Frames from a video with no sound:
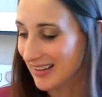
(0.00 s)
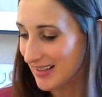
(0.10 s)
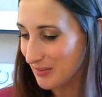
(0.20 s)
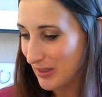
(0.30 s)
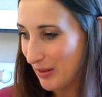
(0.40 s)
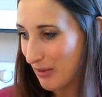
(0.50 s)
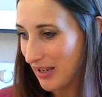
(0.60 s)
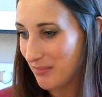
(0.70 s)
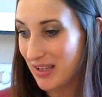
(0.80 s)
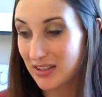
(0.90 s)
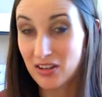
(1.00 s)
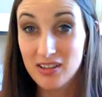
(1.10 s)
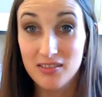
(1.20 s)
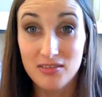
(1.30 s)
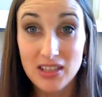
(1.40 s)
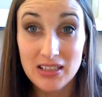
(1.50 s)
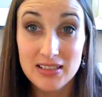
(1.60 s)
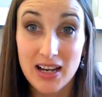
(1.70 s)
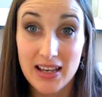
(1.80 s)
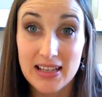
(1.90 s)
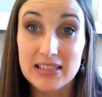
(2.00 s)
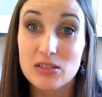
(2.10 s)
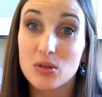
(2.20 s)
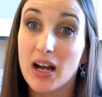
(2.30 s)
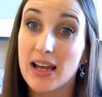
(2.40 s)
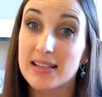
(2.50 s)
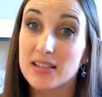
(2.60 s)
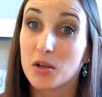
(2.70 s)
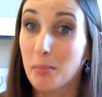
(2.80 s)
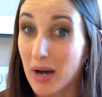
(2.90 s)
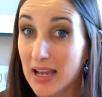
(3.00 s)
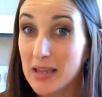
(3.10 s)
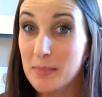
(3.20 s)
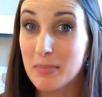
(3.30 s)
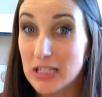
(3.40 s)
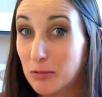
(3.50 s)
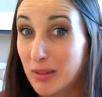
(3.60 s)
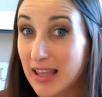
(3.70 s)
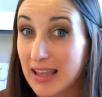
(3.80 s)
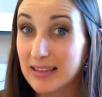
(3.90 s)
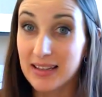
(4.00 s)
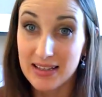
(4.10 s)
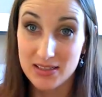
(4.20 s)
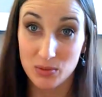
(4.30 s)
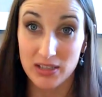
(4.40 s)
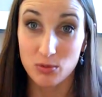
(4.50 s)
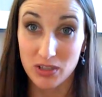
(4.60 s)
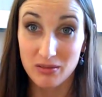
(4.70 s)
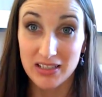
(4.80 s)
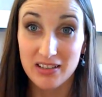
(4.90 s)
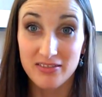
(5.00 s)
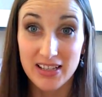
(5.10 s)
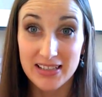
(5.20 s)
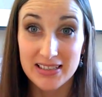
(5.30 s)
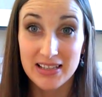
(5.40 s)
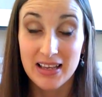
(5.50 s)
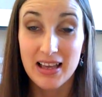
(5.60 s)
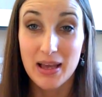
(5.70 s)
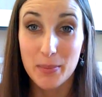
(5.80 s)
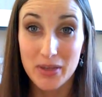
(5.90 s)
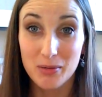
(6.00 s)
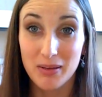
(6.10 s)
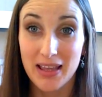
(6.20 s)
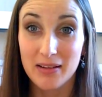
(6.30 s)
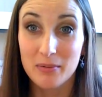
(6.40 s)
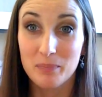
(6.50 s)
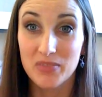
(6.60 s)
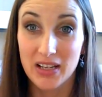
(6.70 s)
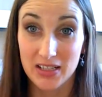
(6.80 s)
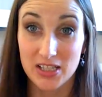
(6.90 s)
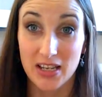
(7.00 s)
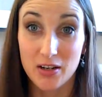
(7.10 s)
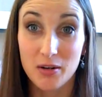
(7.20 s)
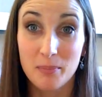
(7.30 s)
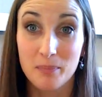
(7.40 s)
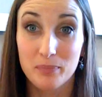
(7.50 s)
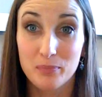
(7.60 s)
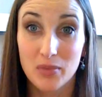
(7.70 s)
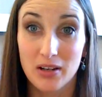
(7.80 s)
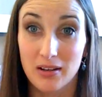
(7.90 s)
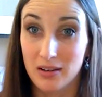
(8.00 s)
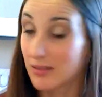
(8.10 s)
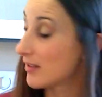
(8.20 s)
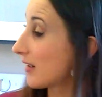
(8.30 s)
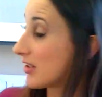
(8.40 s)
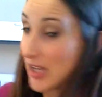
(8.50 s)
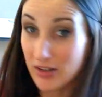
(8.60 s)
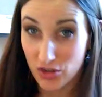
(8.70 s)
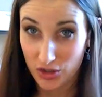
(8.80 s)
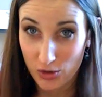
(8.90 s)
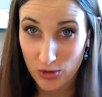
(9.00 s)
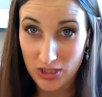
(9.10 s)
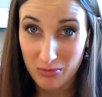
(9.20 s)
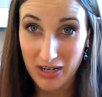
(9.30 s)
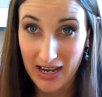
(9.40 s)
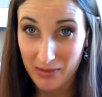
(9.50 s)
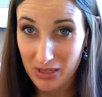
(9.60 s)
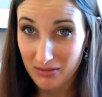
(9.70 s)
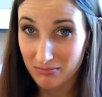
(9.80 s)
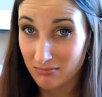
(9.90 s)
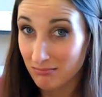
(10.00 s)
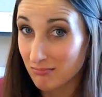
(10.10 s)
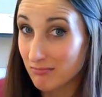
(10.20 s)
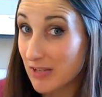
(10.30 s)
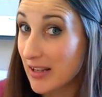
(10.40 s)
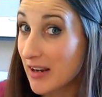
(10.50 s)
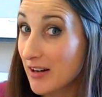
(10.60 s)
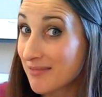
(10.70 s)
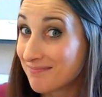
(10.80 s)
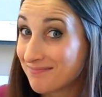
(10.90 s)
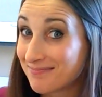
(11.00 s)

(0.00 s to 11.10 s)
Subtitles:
That's what I recommend. On a vegan diet, you guys, on my meal plan, that is a 21-day fix meal plan, the containers that you see behind me right there,